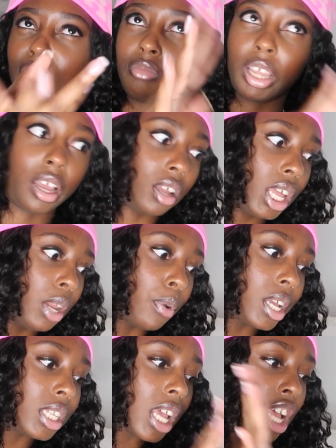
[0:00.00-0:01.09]
yeah,
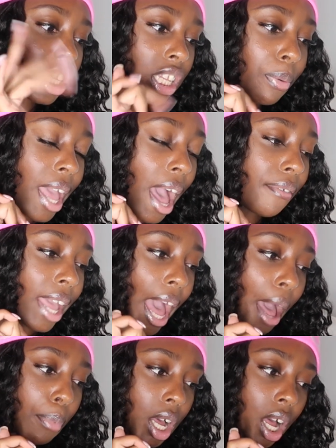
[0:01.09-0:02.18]
anyways. So then we have
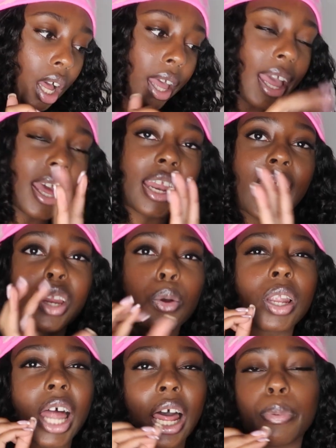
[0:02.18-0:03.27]
CapCut, and I know a
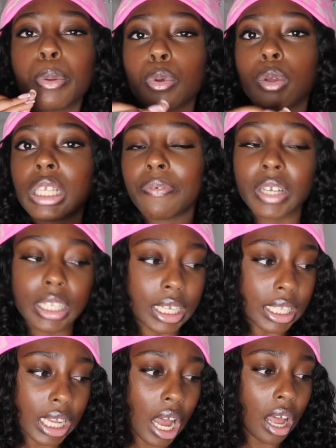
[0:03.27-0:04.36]
lot of people use it for
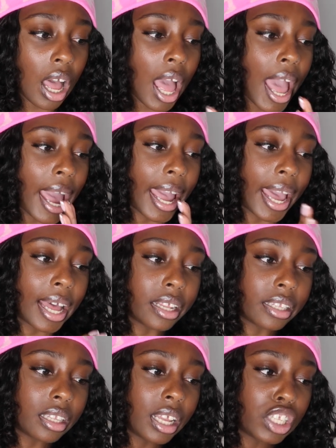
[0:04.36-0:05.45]
TikTok,
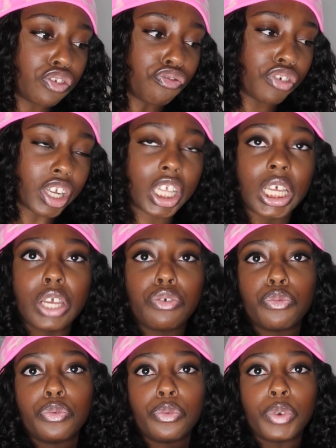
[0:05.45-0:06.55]
and it's really
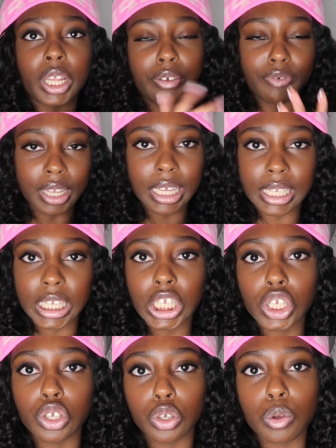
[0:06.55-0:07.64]
easy
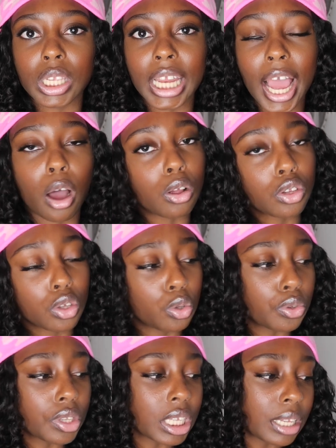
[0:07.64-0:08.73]
to use. And I also
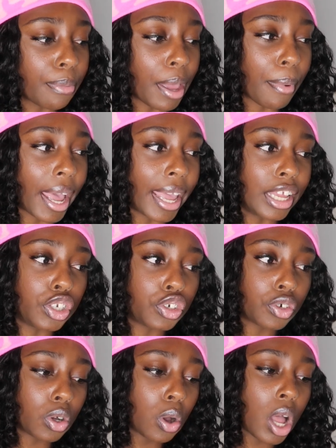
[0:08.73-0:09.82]
use it to make my
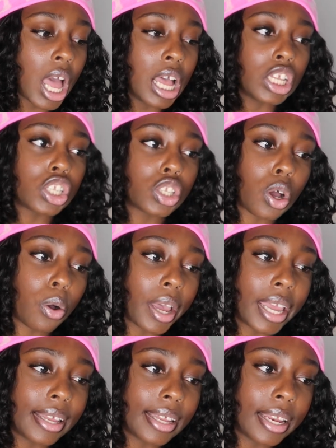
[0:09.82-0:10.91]
intro. So
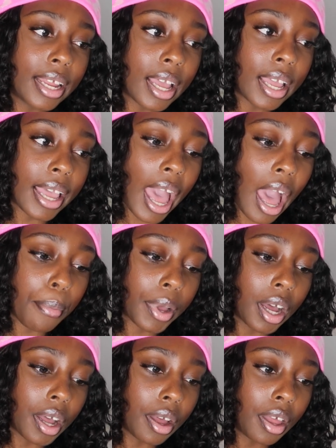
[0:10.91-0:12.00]
in
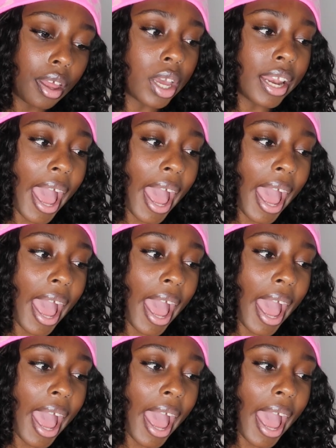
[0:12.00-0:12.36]
CapCut you can